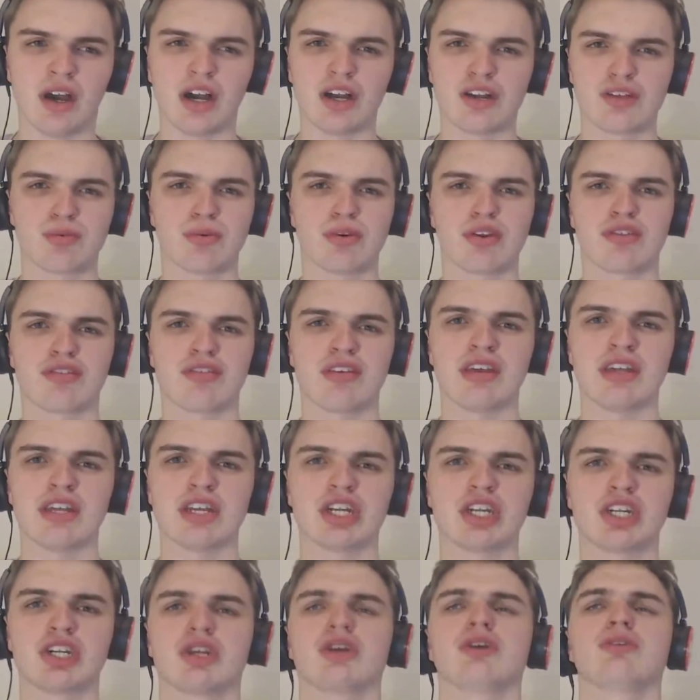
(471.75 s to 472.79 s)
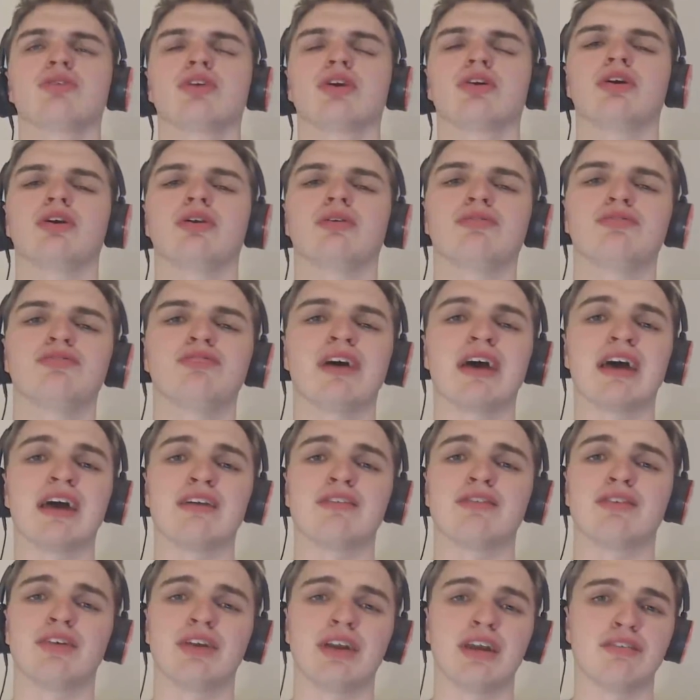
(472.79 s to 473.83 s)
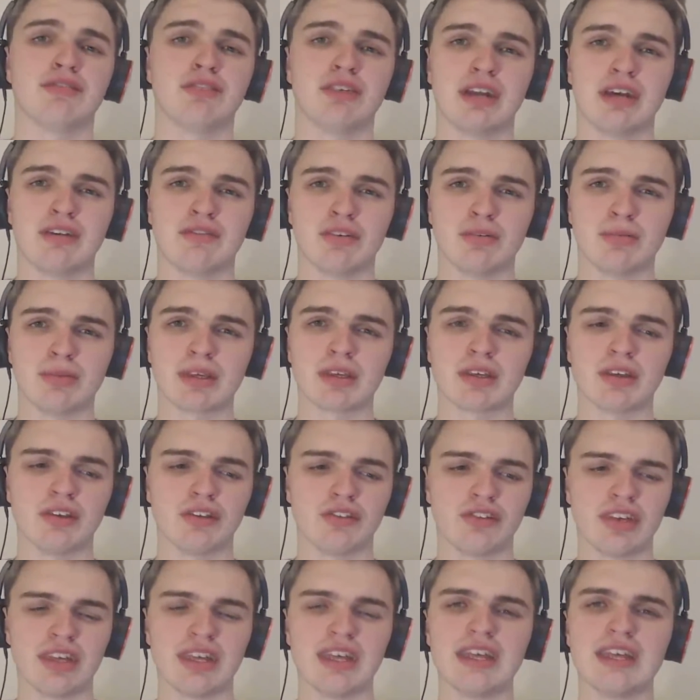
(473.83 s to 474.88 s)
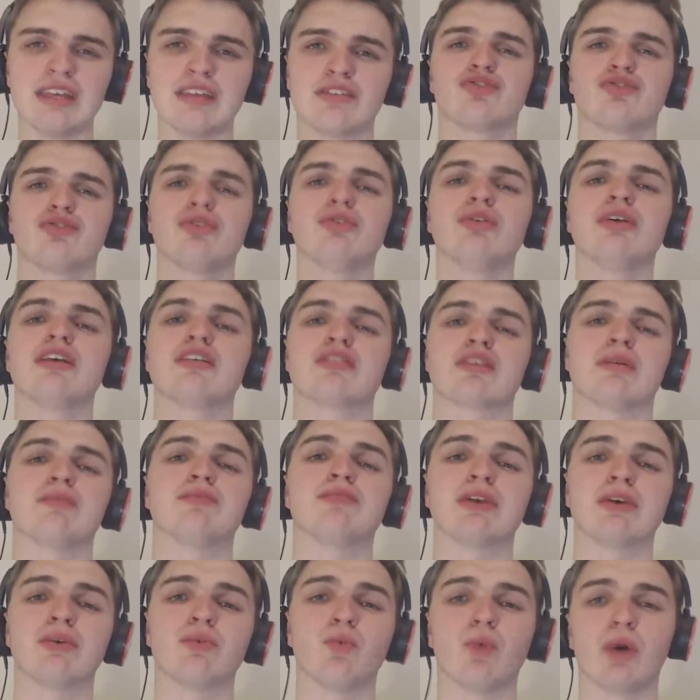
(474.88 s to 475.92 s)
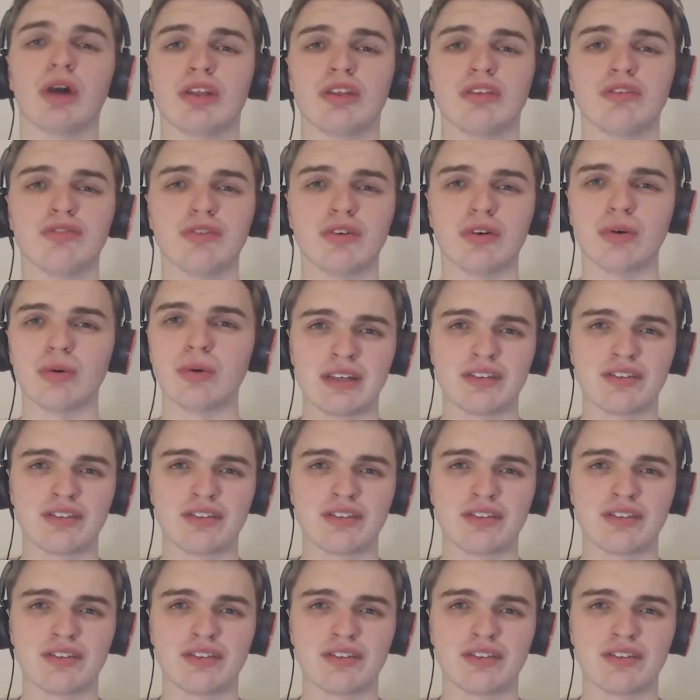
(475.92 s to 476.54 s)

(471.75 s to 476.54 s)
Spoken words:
I just want to see this show going on forever and ever and ever, because it is truly something wonderful.